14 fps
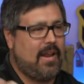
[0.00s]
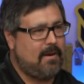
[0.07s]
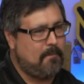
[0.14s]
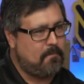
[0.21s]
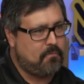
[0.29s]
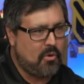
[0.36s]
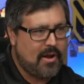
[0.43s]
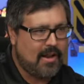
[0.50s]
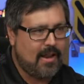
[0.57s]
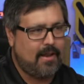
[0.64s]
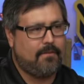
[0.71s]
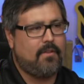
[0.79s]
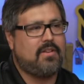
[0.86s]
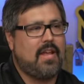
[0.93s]
to bring
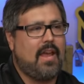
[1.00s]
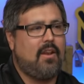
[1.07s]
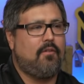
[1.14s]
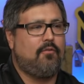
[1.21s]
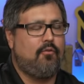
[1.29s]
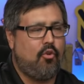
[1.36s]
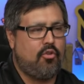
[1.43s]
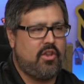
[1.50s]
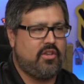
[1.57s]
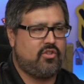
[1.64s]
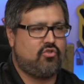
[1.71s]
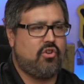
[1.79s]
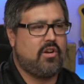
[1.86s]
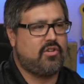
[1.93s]
in the data for the
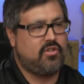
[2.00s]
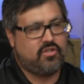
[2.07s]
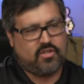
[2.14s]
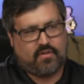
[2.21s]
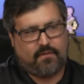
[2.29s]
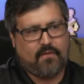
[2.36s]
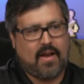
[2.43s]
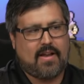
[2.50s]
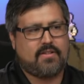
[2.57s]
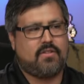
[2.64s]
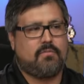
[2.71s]
instructions as fast as